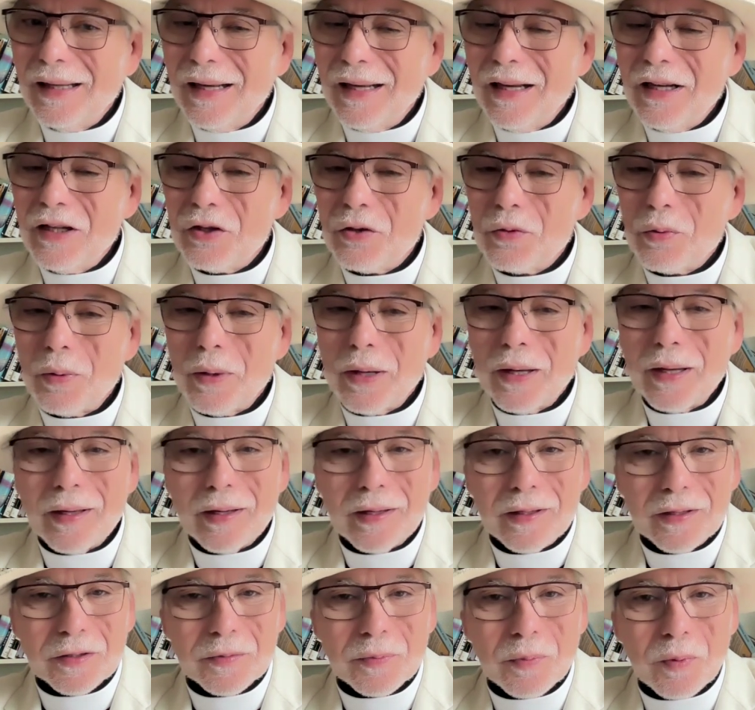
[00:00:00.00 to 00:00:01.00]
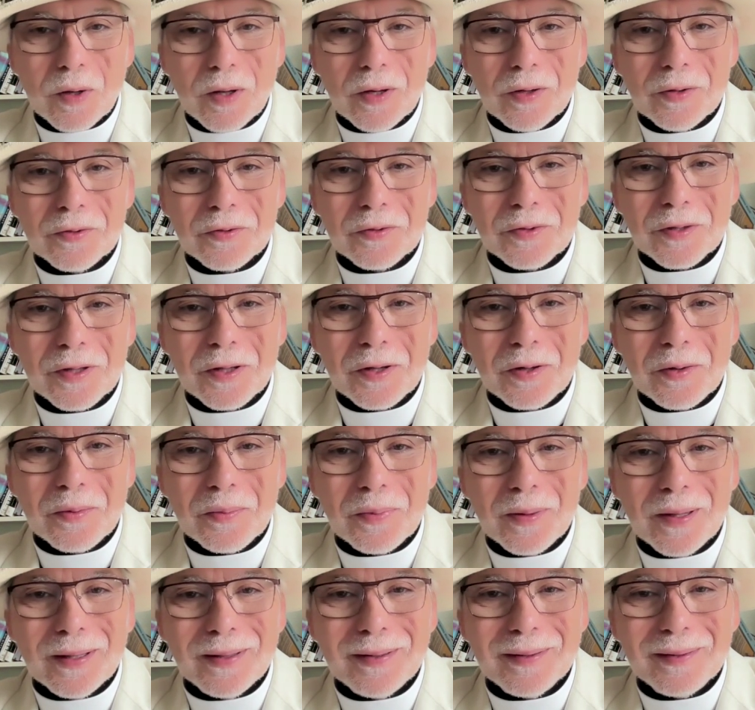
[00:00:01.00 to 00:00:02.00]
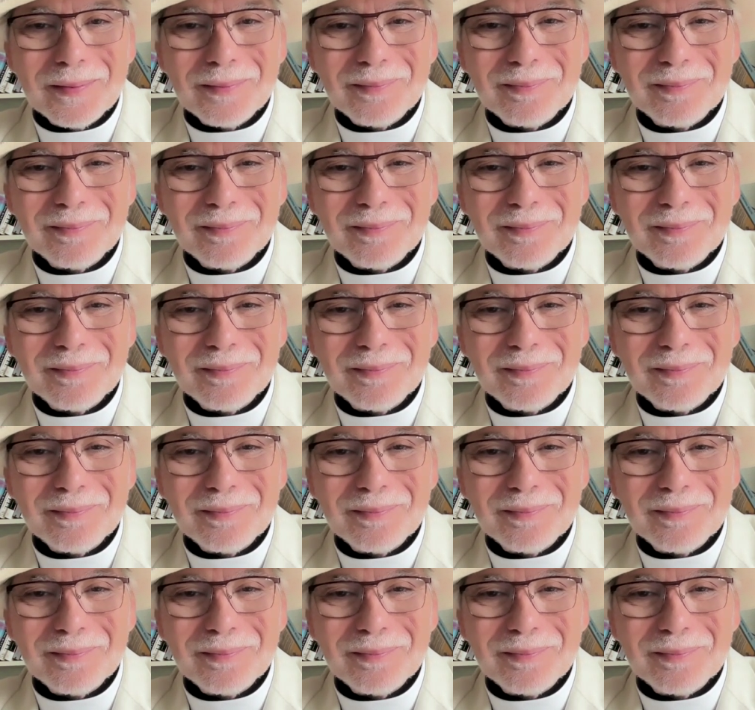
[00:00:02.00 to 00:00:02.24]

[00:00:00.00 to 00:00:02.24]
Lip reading: he's tweaking his brothers a little bit.